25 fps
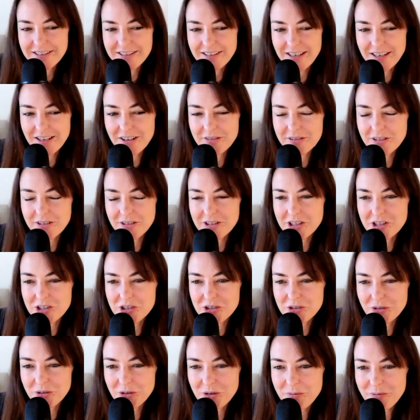I love the
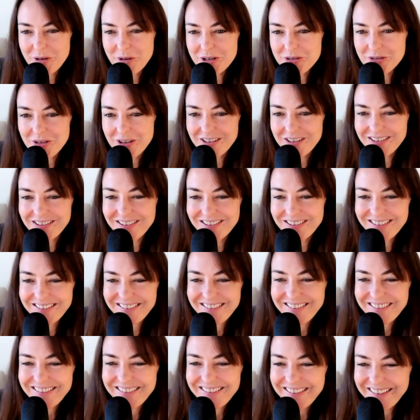digital nomad trend.
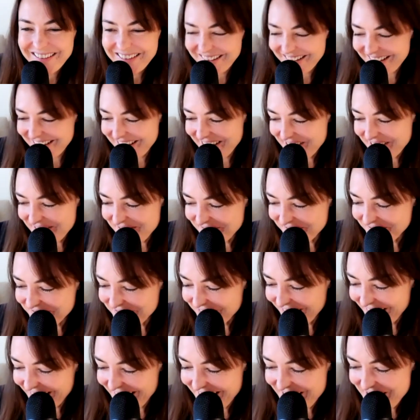
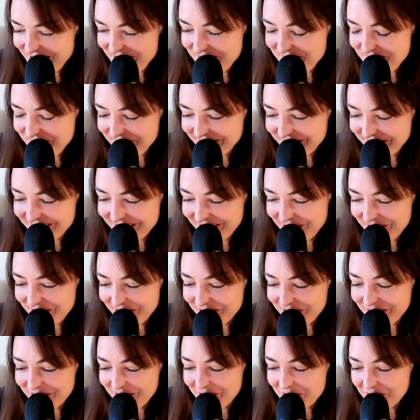
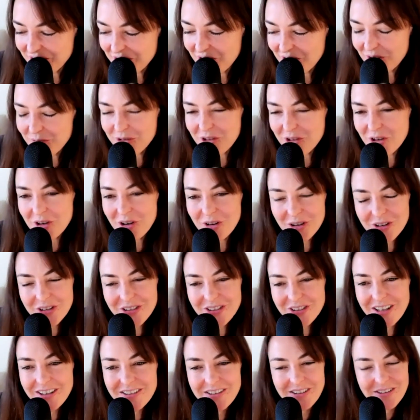So the longer
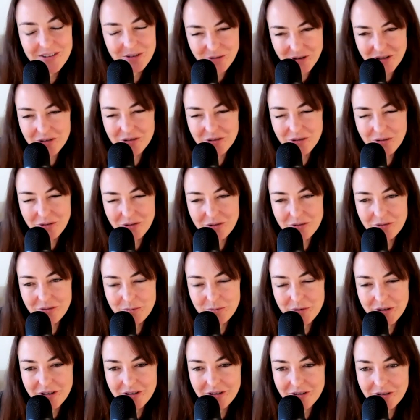stays is quite new for
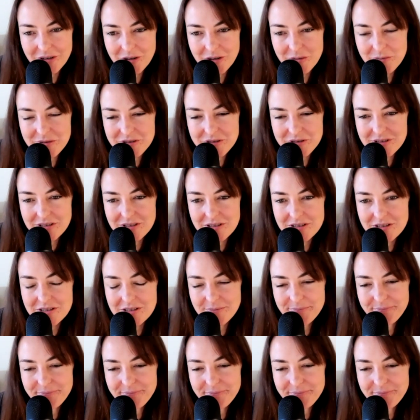Booking.com, isn't it?